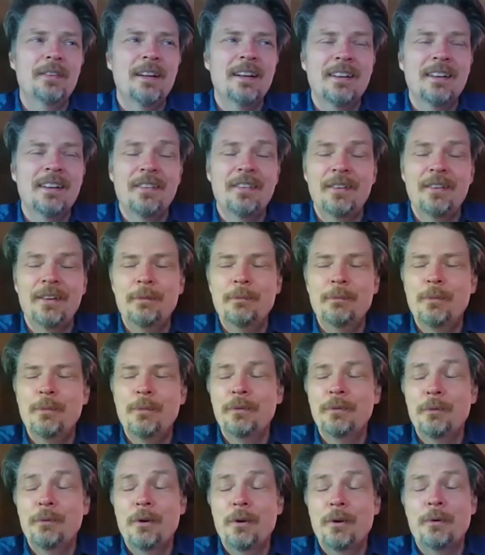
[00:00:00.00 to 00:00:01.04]
honestly one
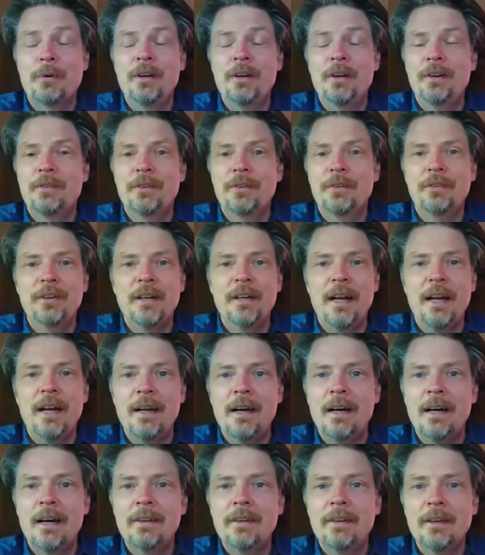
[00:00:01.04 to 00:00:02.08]
of the more interesting
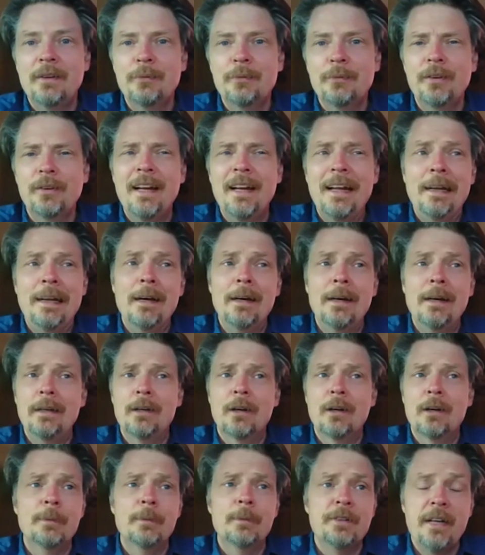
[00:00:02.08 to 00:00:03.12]
AI things was an AI
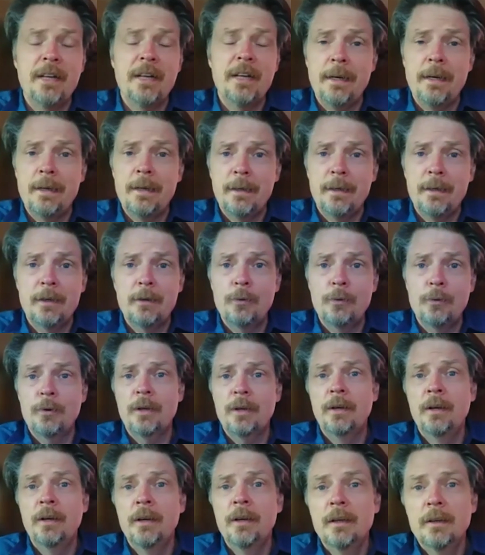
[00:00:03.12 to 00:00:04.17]
garbage can at Coke
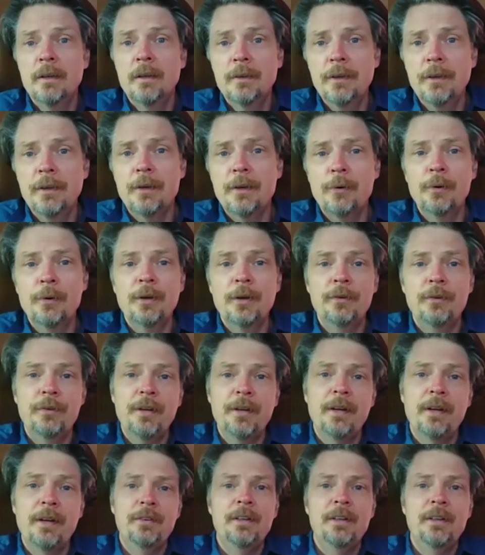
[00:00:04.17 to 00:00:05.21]
that Coke is
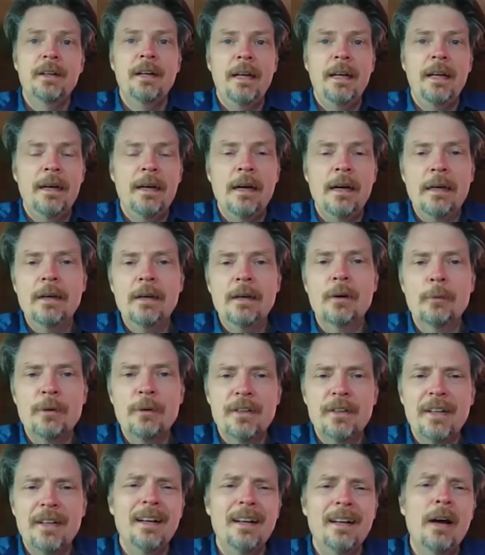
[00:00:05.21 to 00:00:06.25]
testing an AI
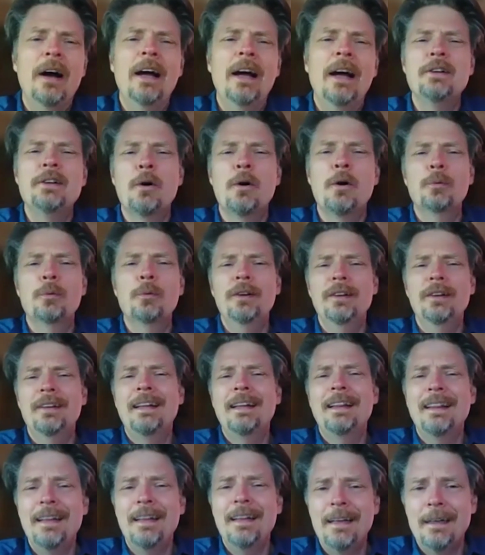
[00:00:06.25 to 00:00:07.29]
garbage hmm. can. Now, I don't
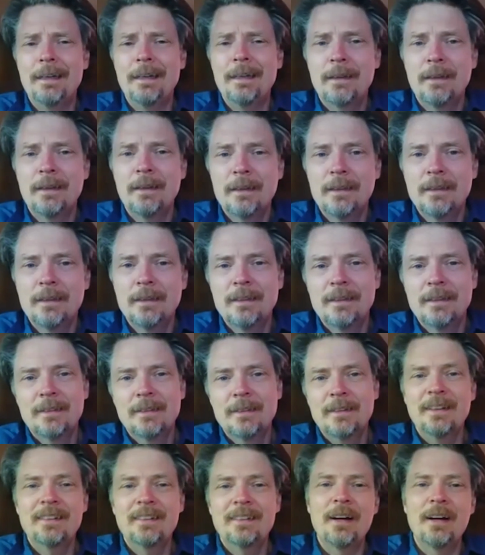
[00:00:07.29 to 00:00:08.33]
really think
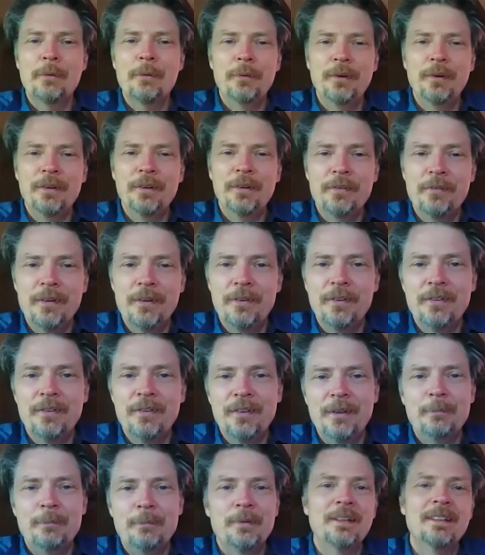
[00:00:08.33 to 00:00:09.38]
that's not really
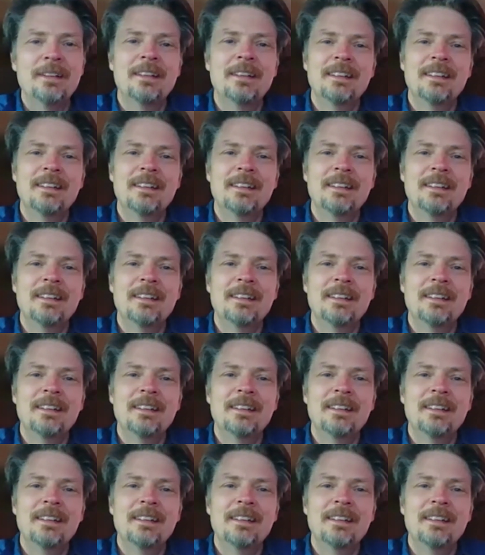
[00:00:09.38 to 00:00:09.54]
efficiency, but